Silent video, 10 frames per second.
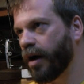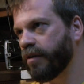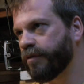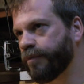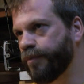
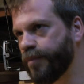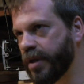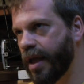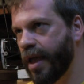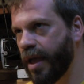I've
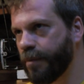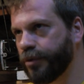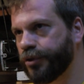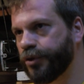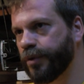been
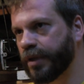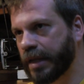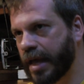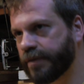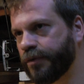able to in the
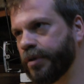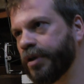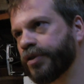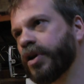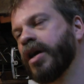last few
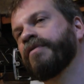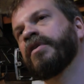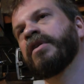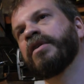years kind of